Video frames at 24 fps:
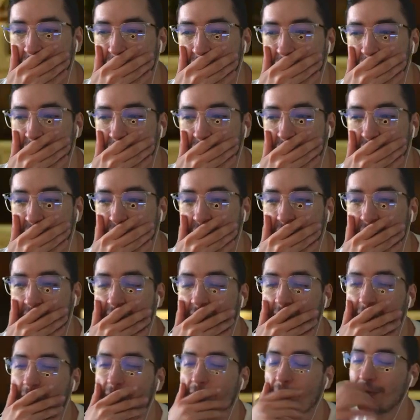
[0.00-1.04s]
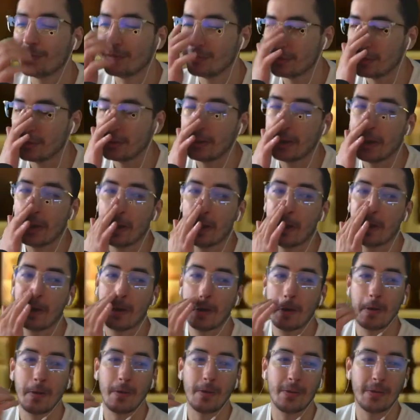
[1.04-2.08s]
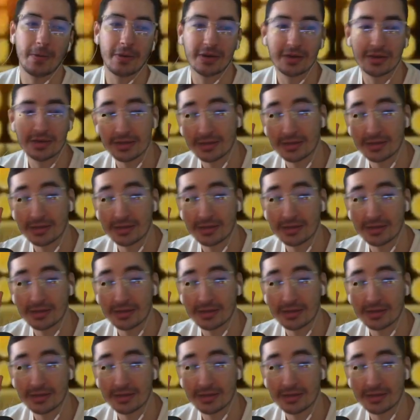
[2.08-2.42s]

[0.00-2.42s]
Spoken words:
this good this deep into the run.